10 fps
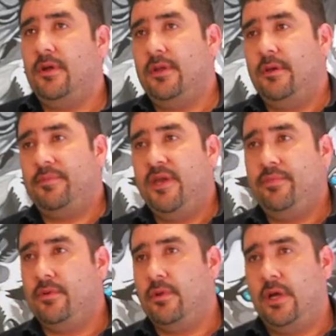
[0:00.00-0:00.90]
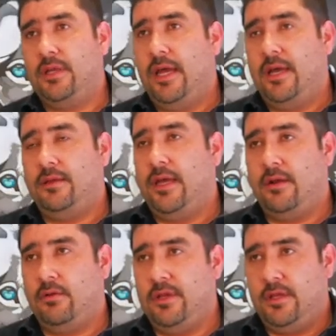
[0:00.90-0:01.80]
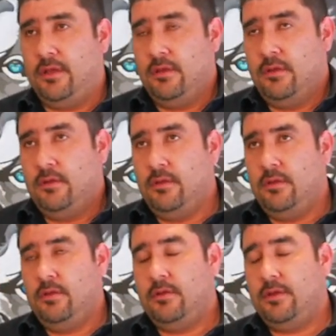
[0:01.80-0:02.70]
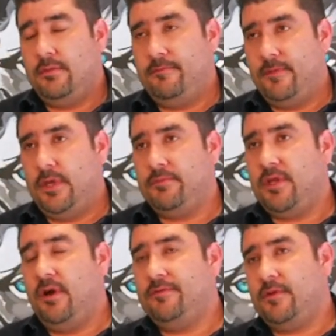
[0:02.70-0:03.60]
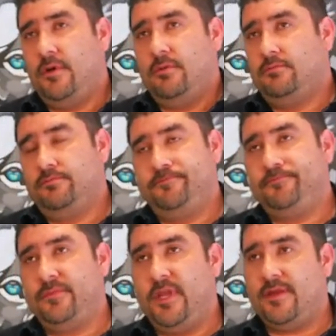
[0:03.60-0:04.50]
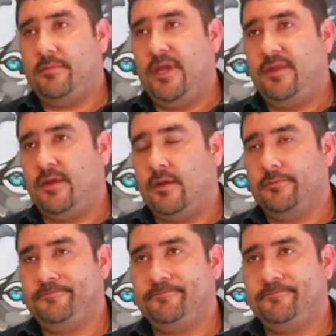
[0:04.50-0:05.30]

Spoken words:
the people, not only himself. So that's amazing.